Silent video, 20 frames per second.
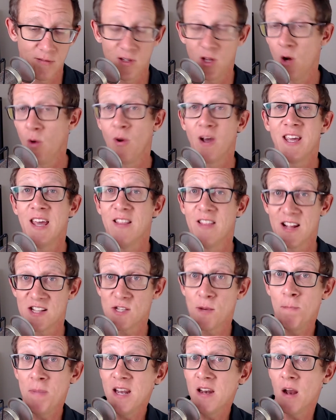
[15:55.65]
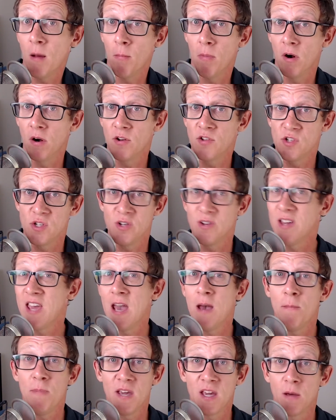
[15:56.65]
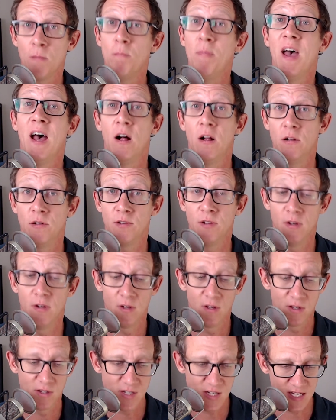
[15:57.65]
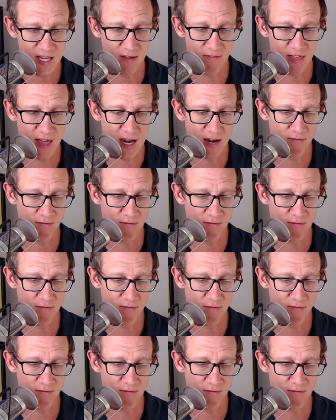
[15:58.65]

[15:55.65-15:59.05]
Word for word: you know, again, that's a PIN number, so you can't be compelled to give that